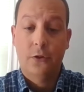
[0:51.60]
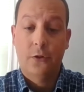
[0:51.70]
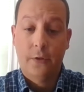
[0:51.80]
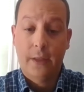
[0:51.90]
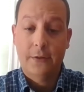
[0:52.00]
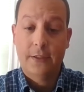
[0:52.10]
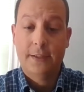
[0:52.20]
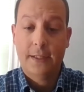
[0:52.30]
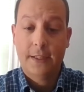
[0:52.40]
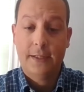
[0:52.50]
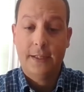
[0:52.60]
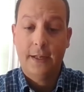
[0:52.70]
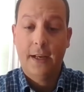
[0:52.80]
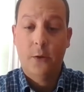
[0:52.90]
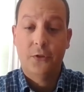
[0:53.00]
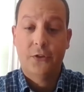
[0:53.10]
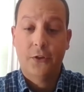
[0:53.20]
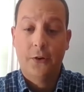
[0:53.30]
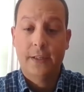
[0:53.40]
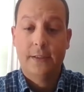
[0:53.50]
2016 and will
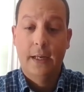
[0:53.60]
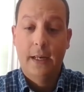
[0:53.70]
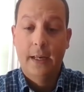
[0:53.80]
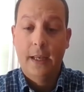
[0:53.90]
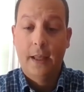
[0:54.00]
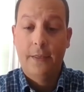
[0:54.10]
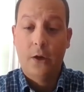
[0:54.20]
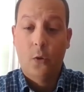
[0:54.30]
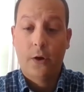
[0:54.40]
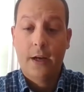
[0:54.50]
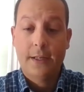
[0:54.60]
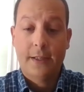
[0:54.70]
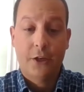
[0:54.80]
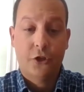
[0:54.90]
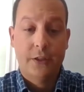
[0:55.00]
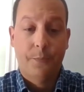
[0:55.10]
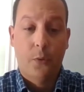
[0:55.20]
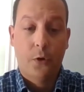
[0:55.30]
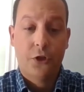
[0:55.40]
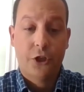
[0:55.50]
serve as the organization's
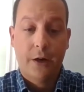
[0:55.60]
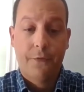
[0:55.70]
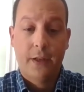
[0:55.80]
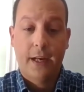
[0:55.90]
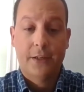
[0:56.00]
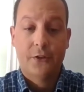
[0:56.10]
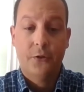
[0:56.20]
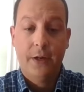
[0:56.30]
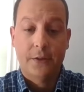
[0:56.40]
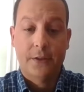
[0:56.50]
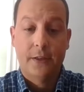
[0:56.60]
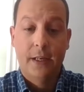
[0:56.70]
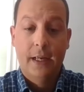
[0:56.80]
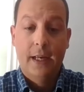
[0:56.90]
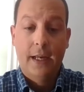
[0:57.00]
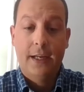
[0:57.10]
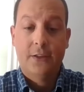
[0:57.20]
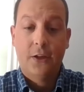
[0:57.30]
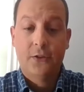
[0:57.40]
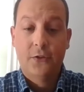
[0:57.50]
board chair for the next 2 years. He has
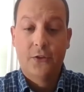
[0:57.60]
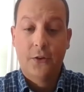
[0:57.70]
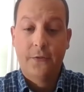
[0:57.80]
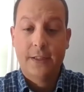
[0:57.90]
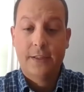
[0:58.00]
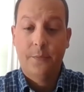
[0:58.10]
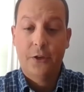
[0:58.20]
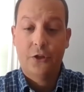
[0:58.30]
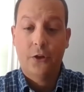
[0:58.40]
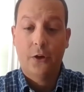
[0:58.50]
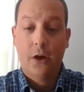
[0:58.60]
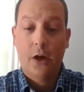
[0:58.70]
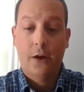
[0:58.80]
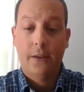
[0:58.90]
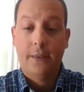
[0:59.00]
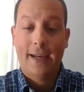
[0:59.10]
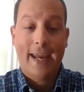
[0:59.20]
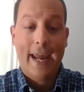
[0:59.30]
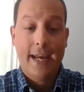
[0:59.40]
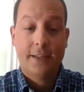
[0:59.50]
also served as commissioner on the
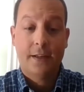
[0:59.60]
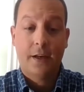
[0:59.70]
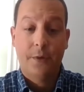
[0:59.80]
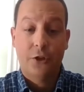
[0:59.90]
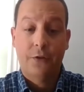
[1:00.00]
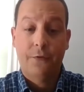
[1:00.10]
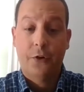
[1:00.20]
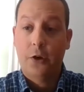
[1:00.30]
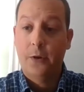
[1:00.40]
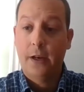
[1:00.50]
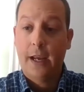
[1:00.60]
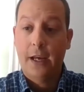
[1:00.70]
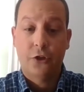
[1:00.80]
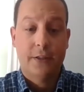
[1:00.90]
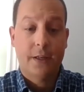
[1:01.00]
CASE Commission for Communications and